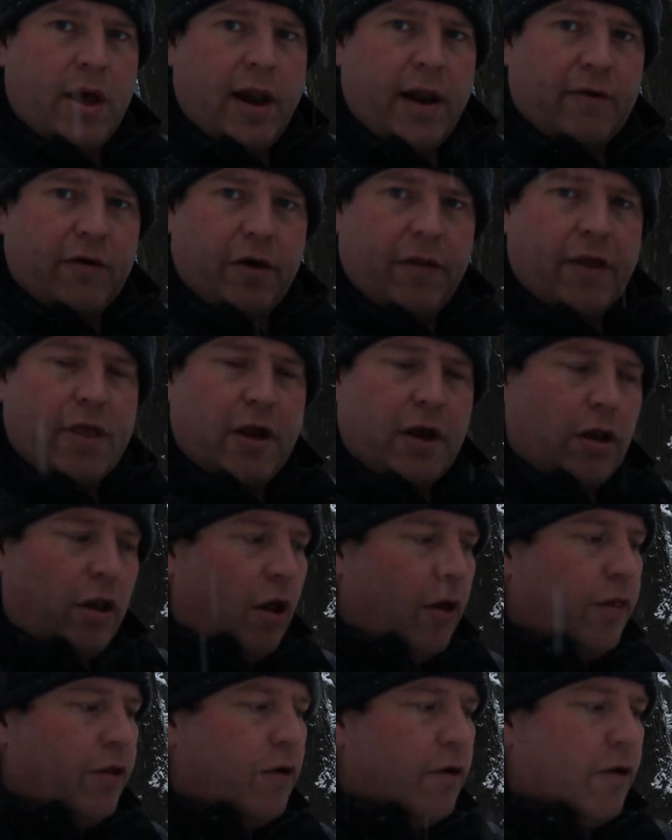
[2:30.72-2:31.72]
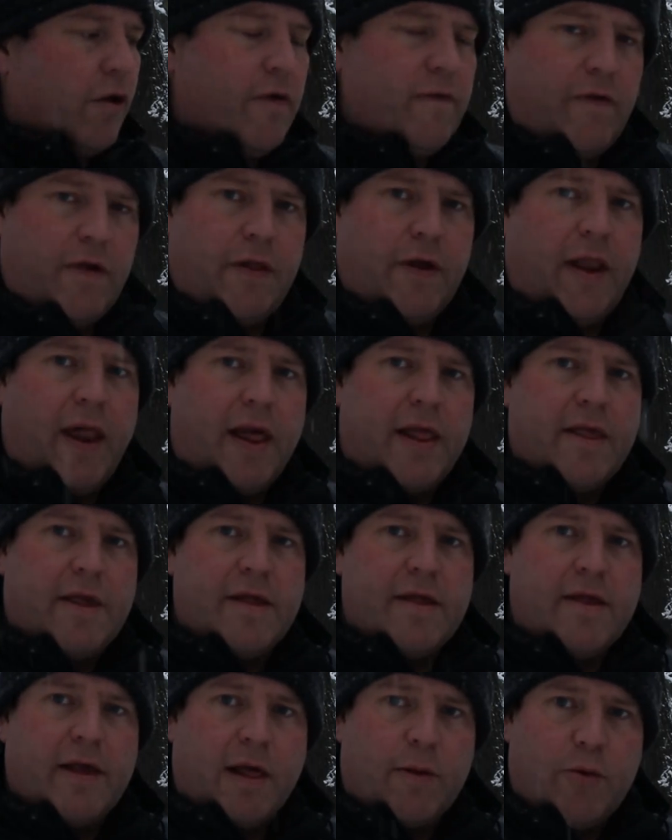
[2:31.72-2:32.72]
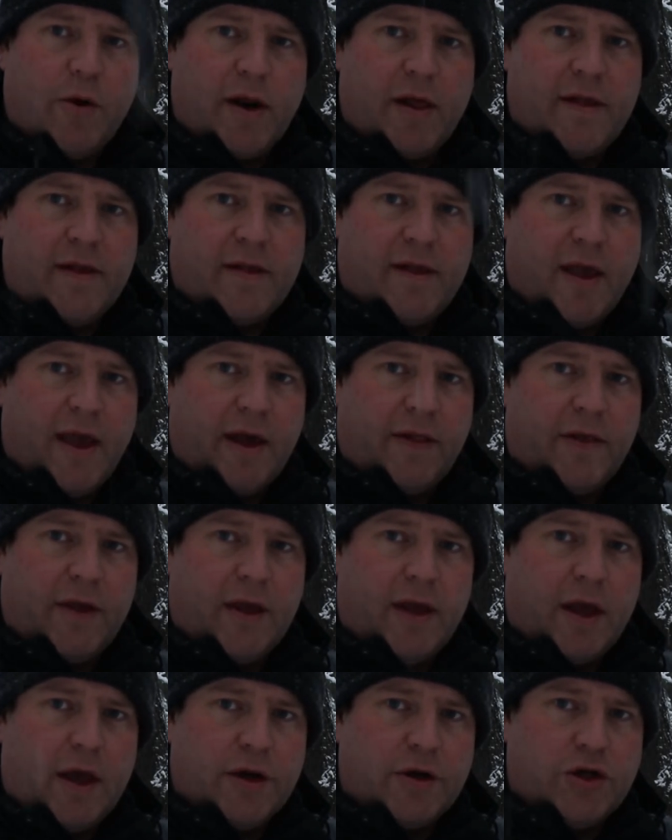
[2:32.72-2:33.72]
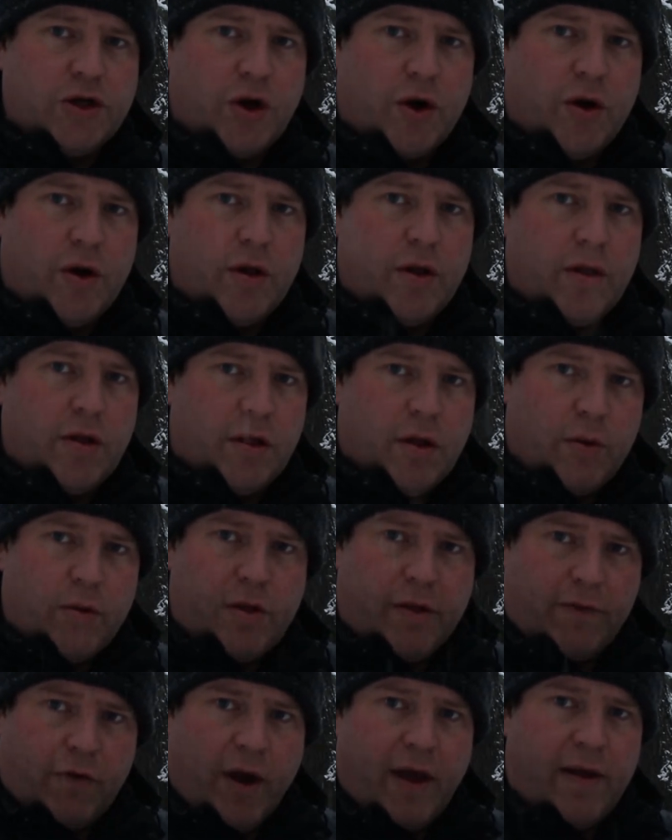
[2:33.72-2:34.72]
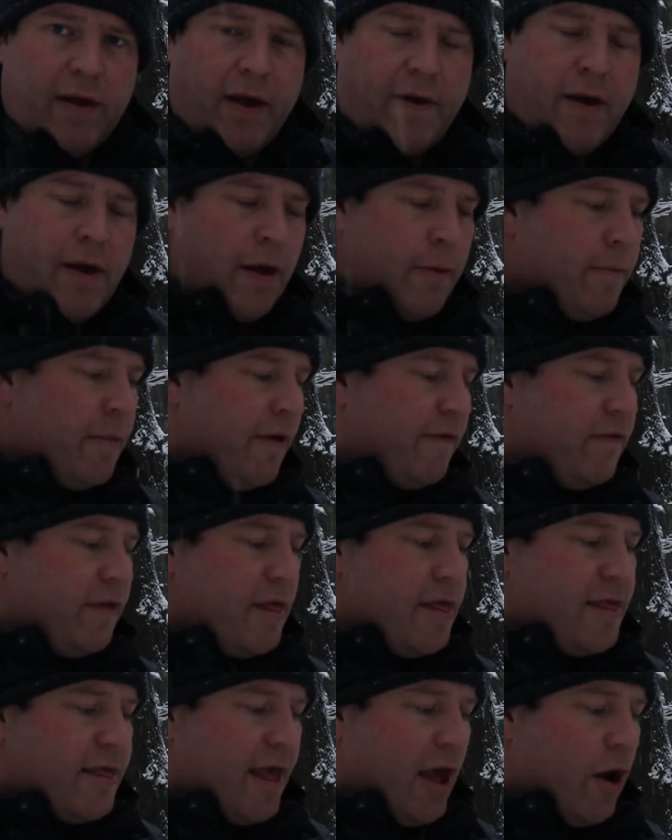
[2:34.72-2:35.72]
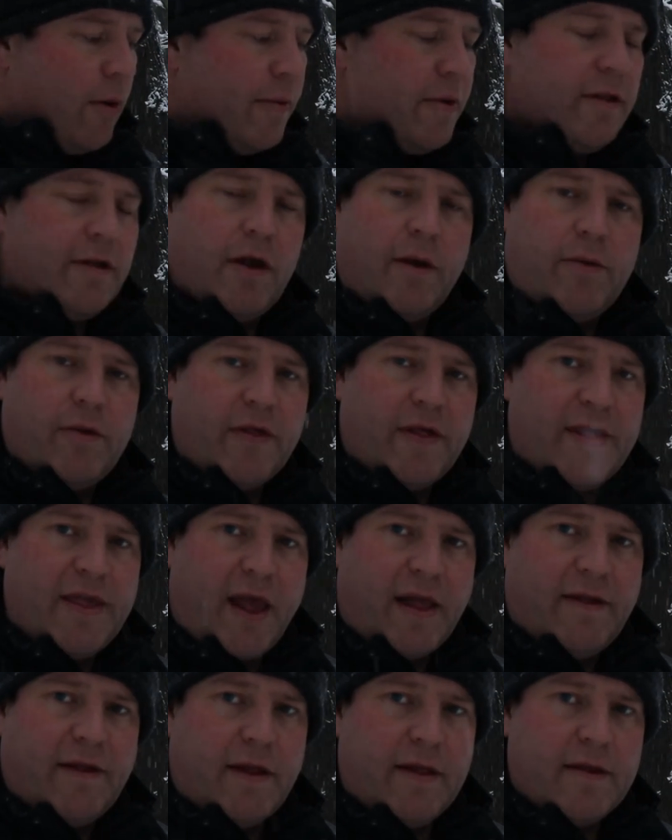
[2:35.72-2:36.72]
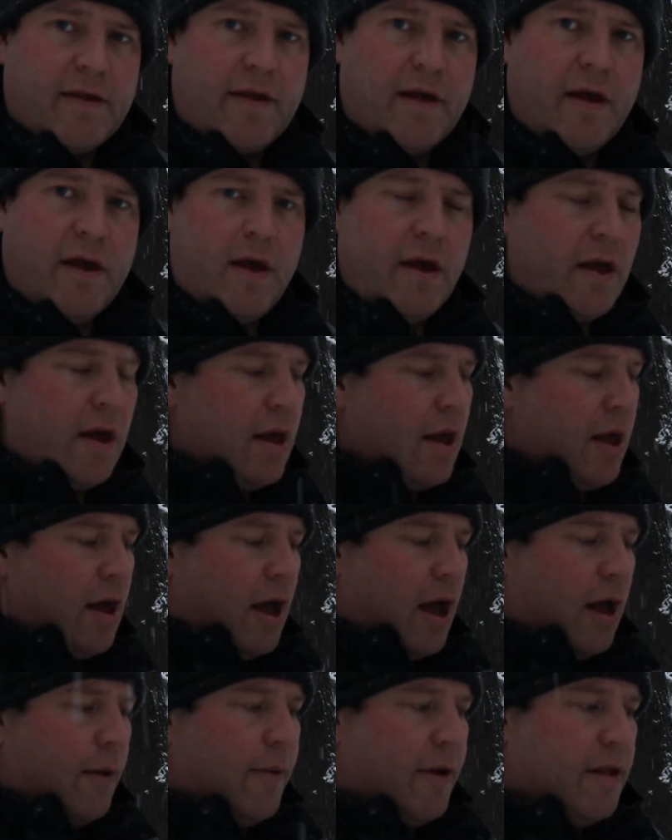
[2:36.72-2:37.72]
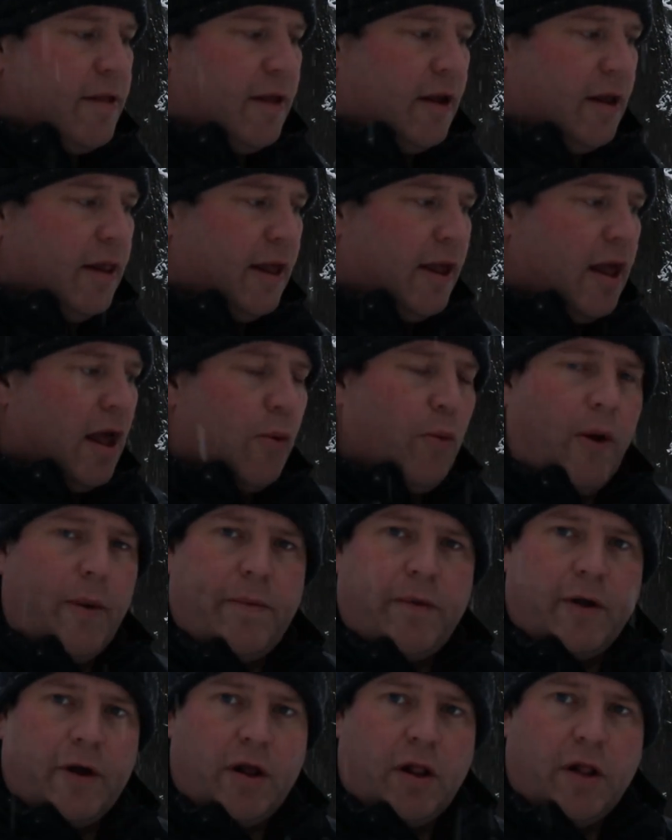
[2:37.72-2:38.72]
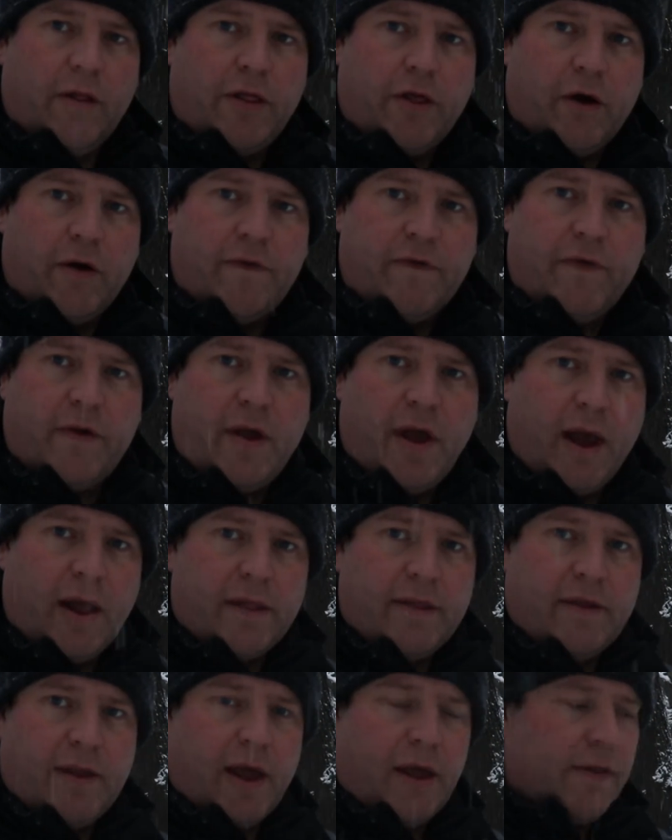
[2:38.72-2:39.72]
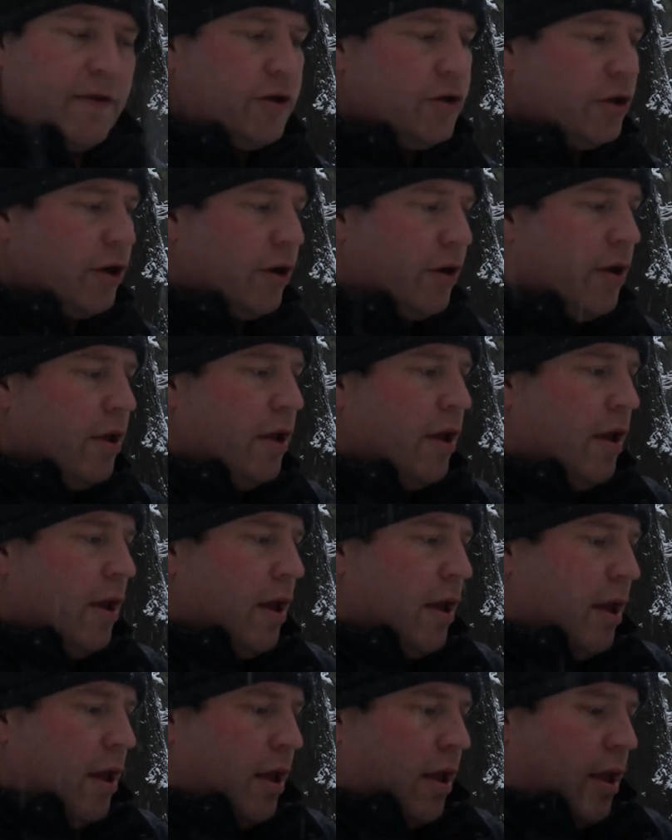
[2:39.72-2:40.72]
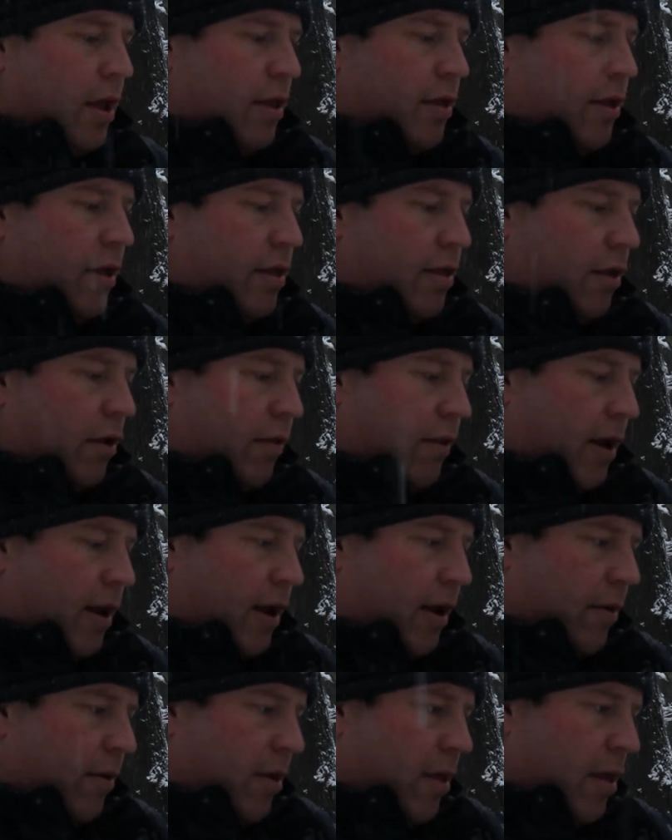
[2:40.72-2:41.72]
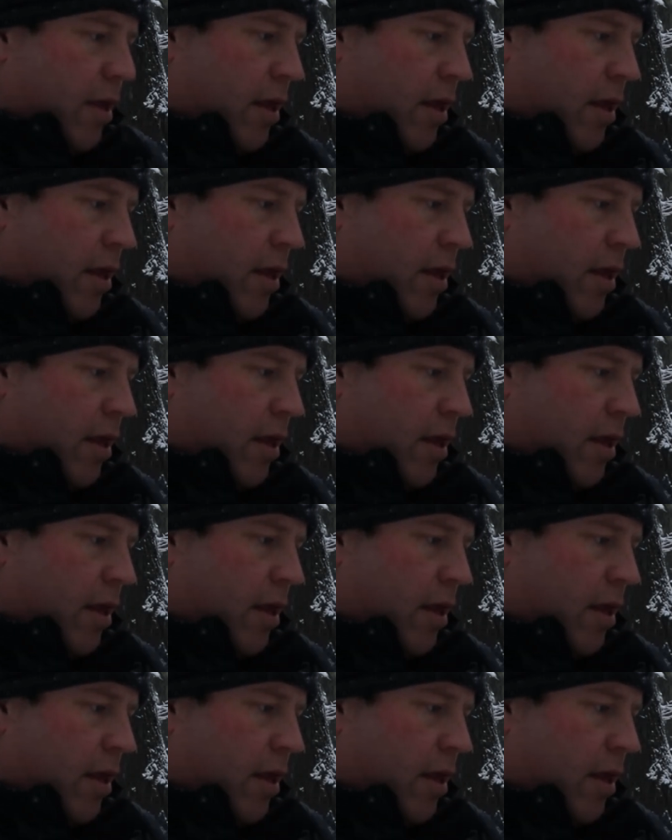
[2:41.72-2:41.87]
I've got this cloth just covering the lens until I'm ready to take the shot. So once I've got everything set up in terms of the settings, I'll basically whip the cloth off and take the shot. So let's do that now.